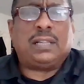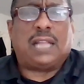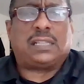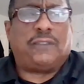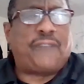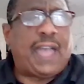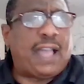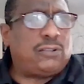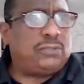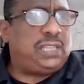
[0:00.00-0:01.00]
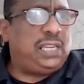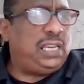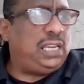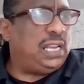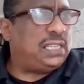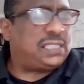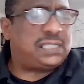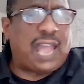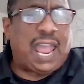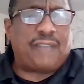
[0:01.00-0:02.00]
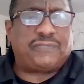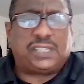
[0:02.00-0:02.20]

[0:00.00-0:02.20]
that the faculty and the staff,